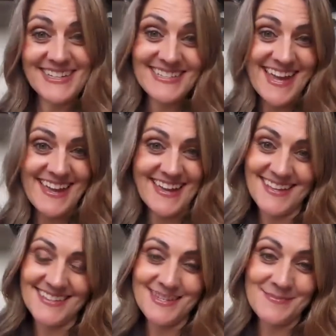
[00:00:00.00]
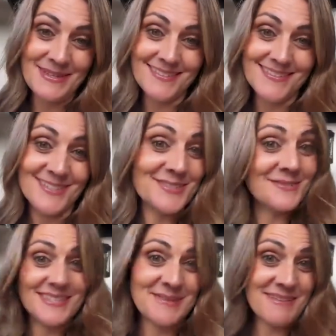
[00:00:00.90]
attack ads, it means you're
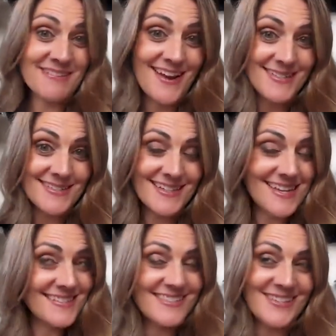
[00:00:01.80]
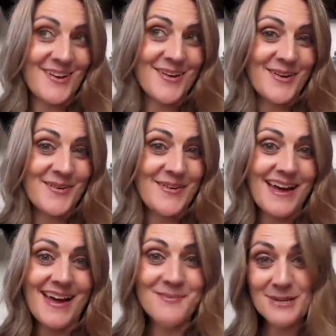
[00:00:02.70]
doing something right. And so
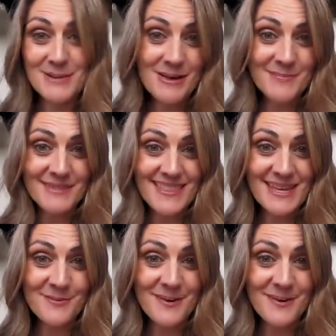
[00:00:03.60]
I'm pretty pumped. I think we're